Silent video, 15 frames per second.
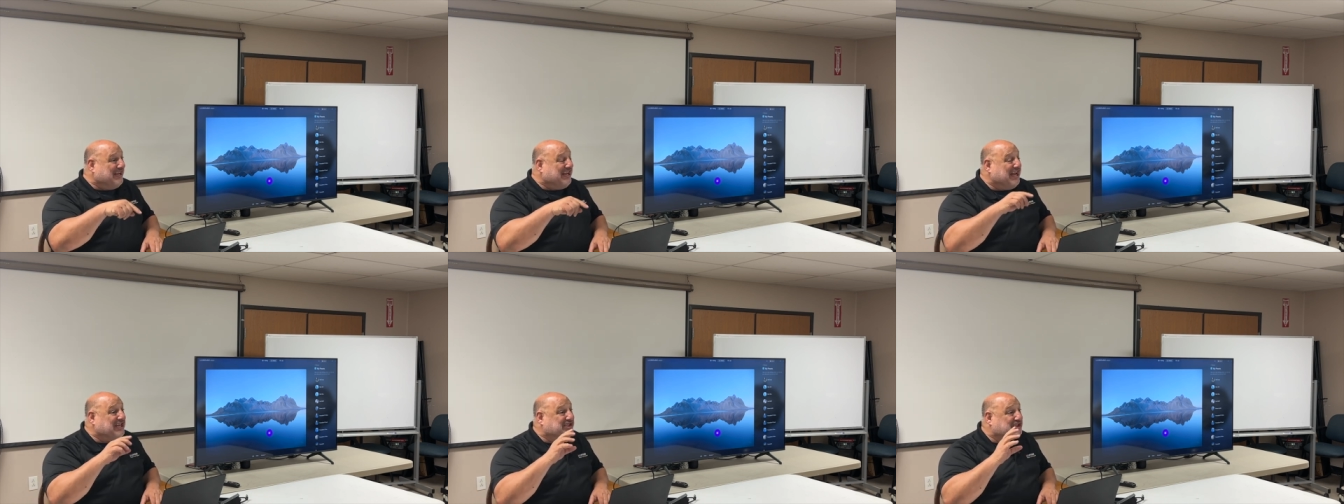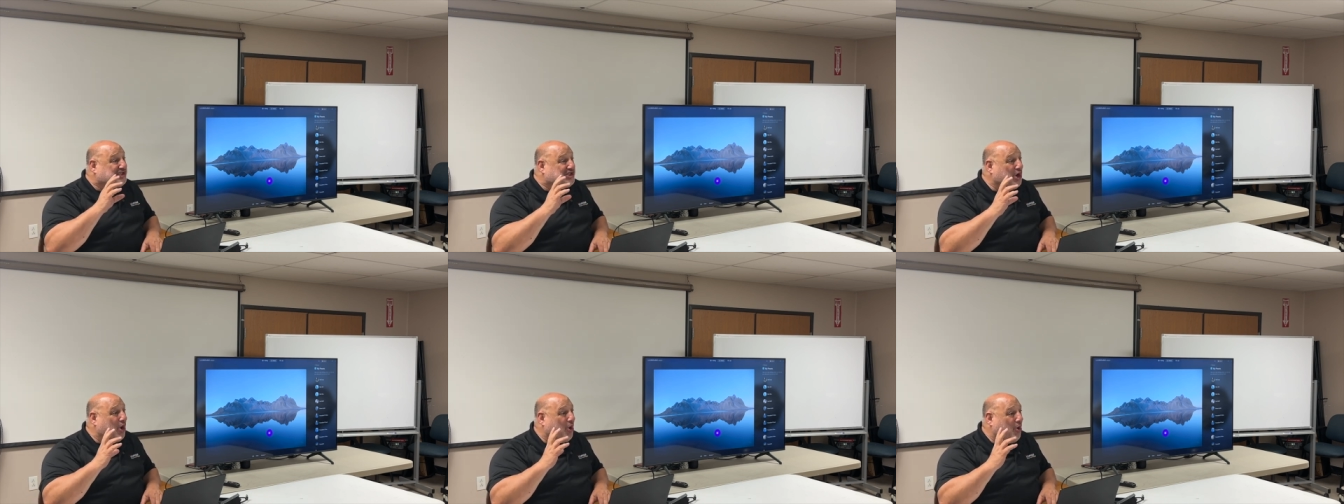It's
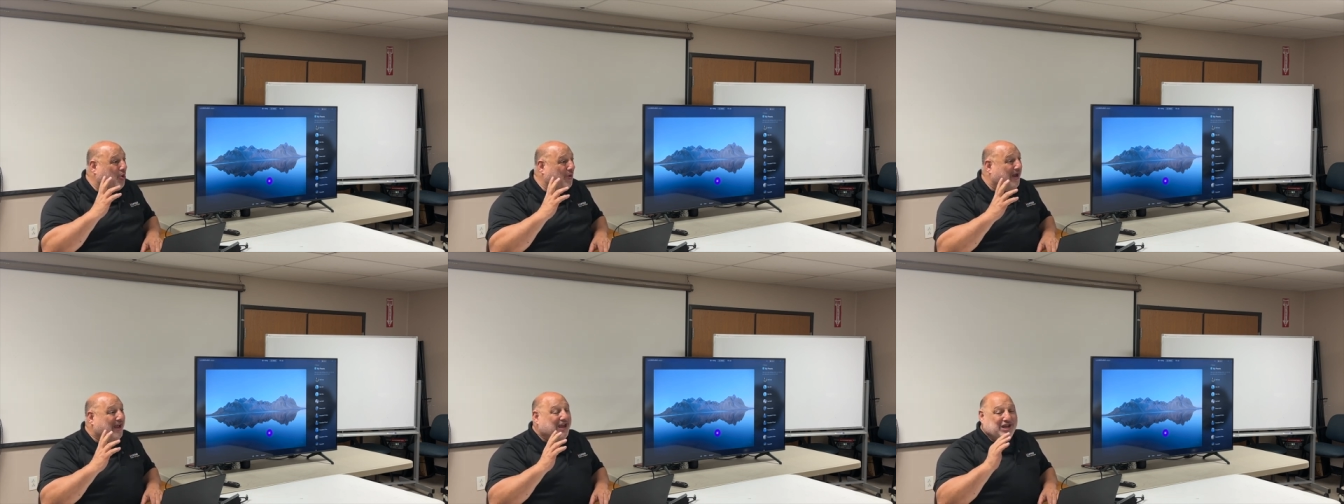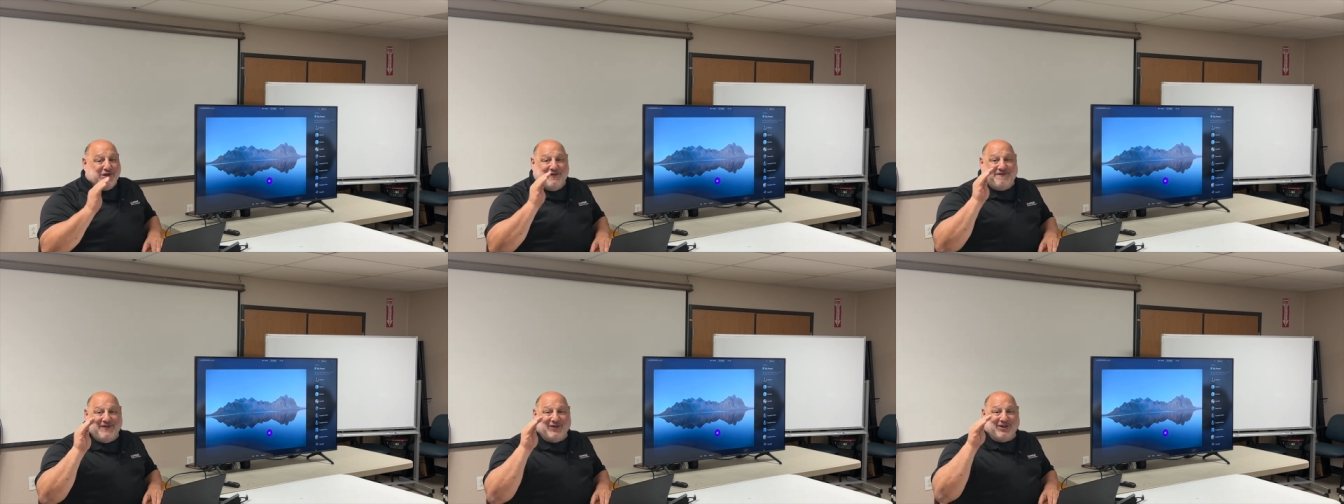so,
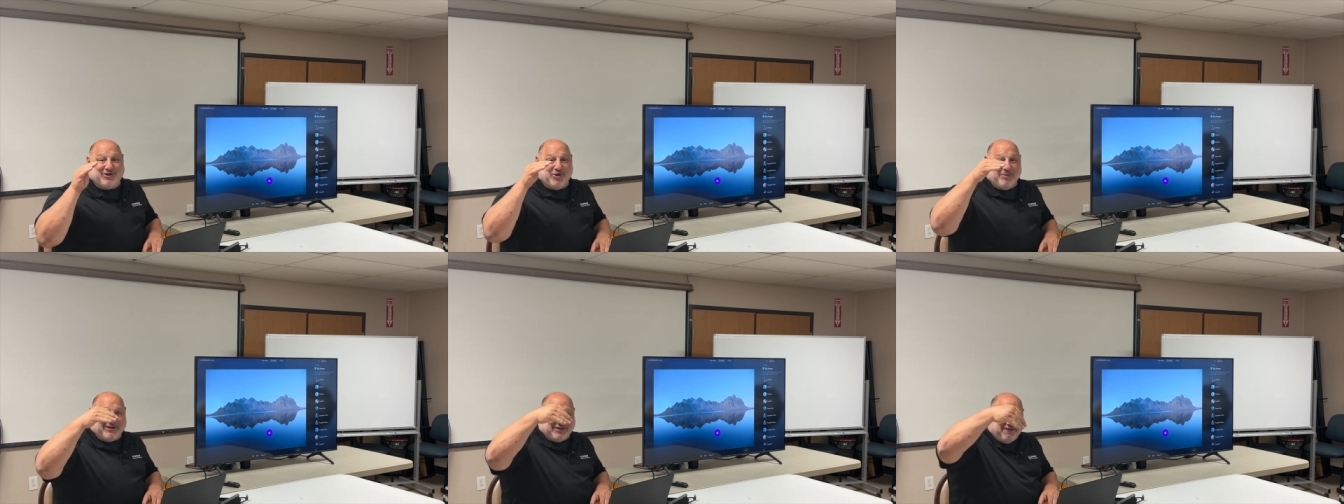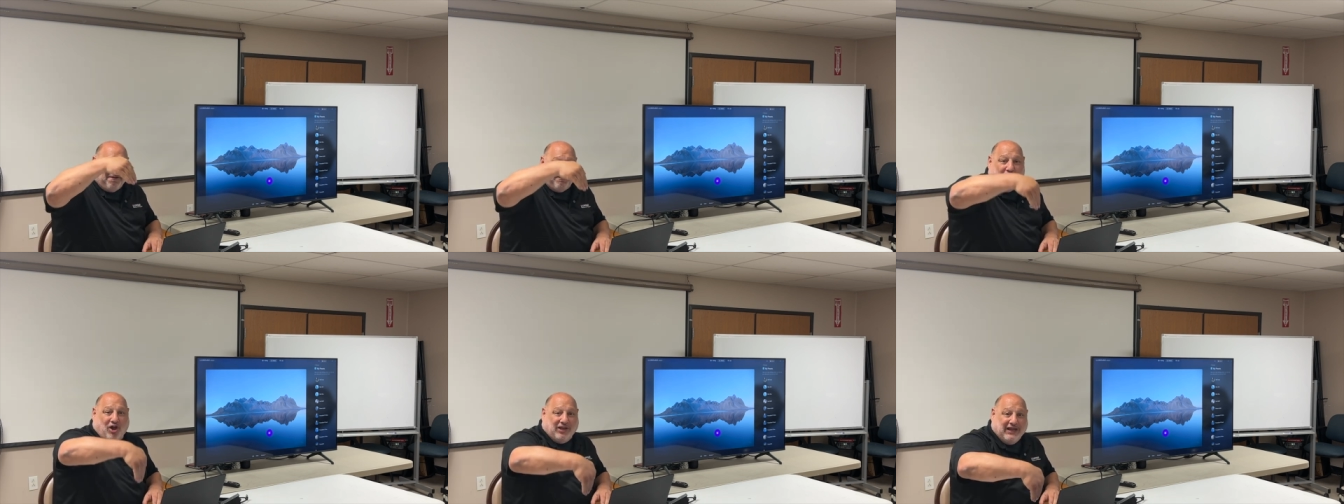you feel like you're about to
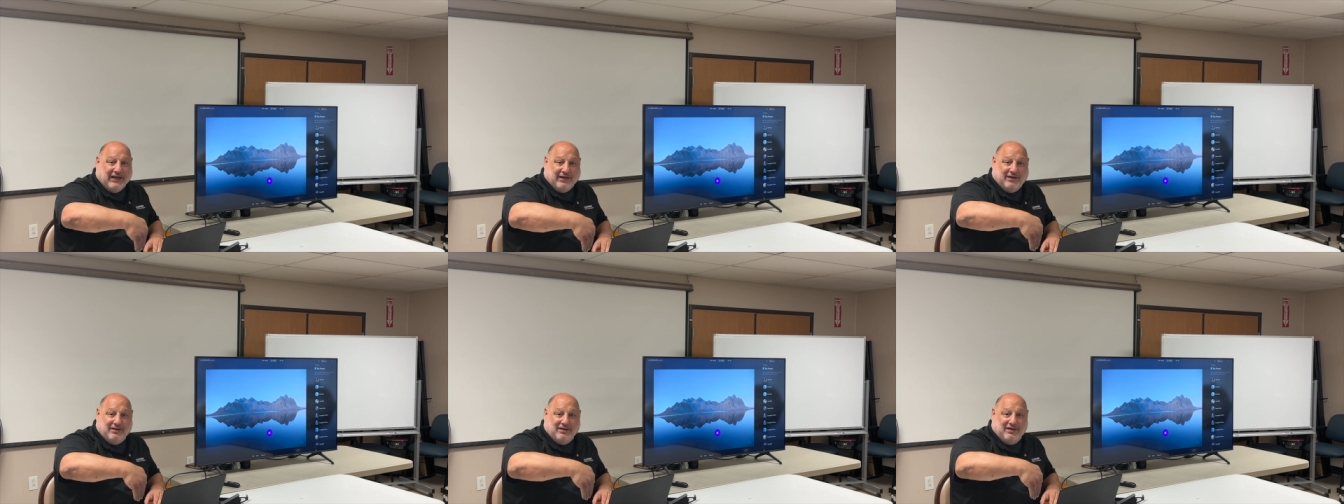fall in.